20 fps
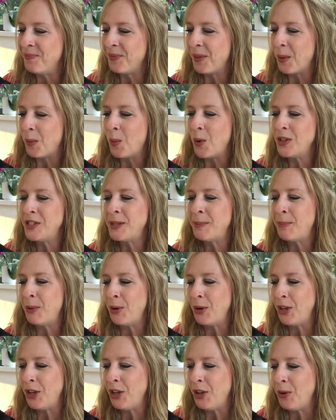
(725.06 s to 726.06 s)
What's a
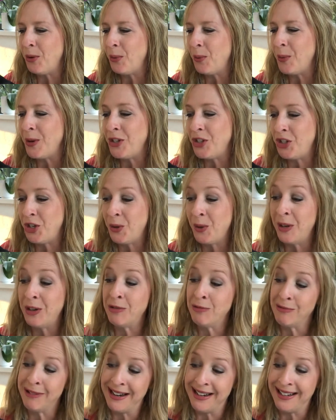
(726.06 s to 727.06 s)
book you wish you had
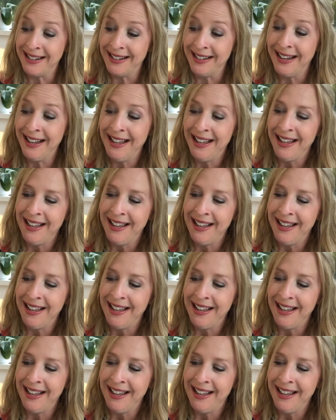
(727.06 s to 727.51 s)
written?